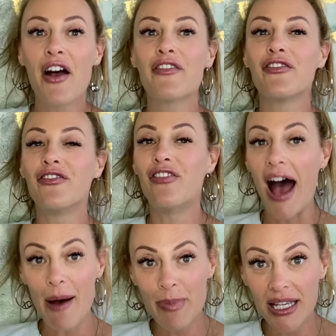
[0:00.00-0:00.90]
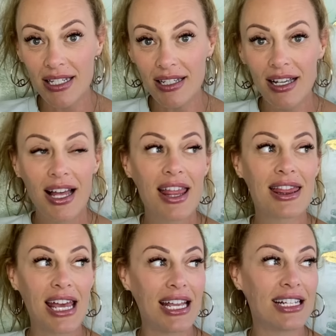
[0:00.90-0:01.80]
vapid
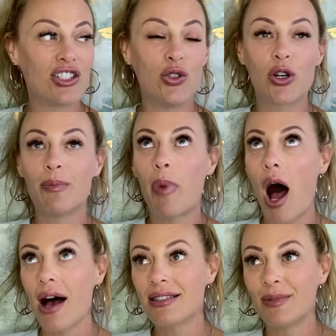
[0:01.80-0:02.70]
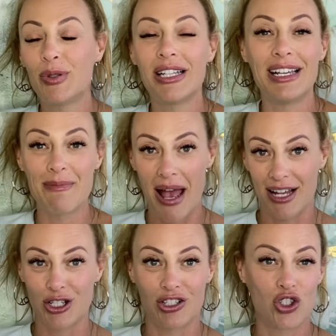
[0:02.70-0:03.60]
things you could possibly
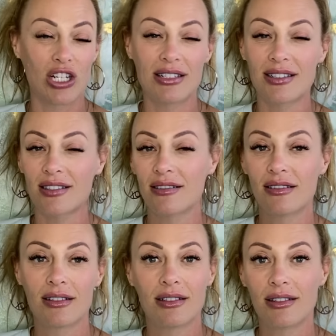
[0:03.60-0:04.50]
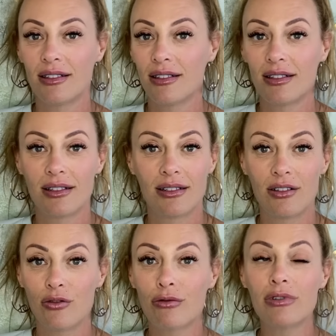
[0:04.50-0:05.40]
imagine. Just
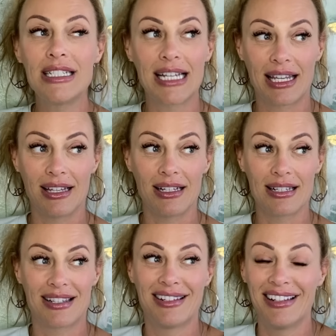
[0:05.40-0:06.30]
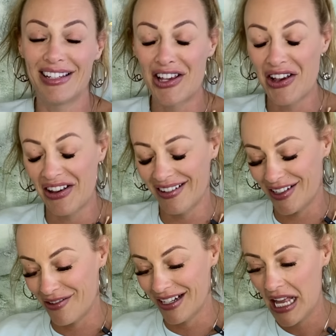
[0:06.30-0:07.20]
ridiculous.
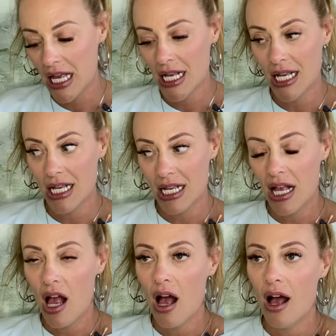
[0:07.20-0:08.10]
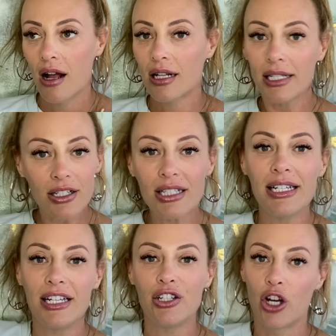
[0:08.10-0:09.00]
Well,
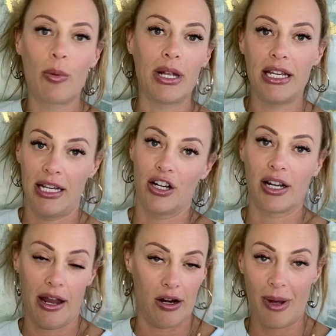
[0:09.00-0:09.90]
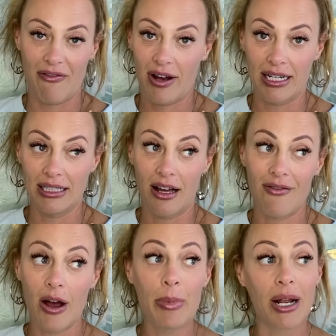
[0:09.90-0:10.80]
clearly nobody here cared about finding love,
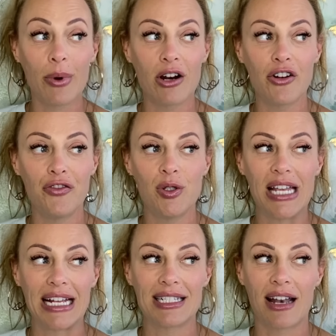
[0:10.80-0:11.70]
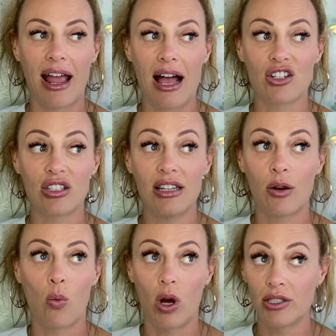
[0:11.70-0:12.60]
but I went on a few dates and I actually like
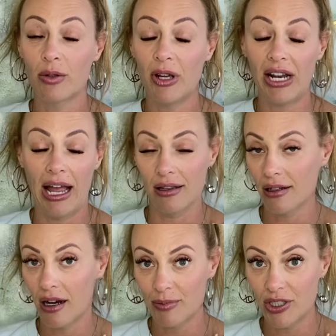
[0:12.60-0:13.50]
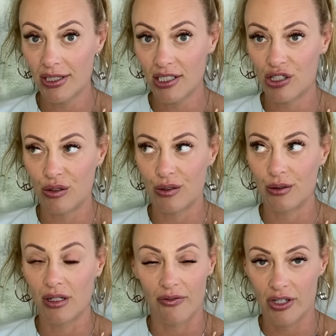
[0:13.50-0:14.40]
one took me on a helicopter to
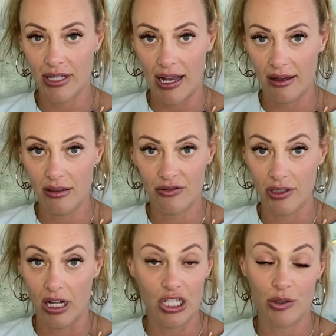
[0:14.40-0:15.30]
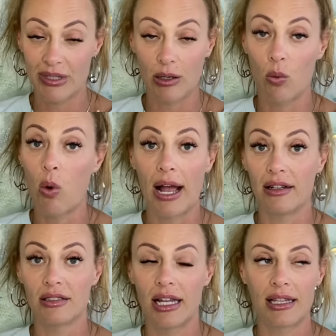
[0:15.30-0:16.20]
Governor's Island for lunch. It was like
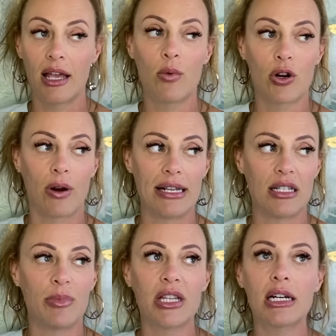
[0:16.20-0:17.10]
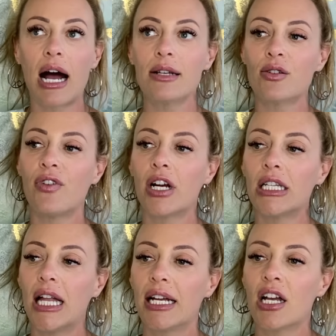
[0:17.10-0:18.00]
wild. Like they were crazy, but the guys were very
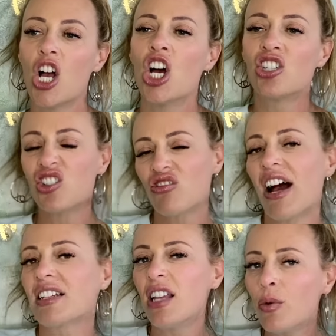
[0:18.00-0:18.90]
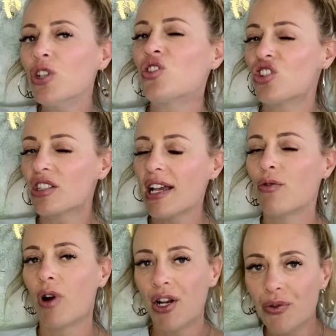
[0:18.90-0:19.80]
like distracted. They were used to just like
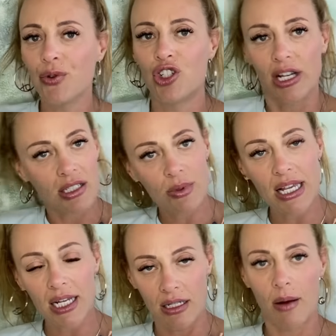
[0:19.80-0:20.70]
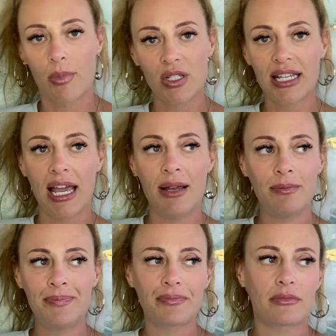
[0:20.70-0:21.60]
running through chicks. It was like a numbers game.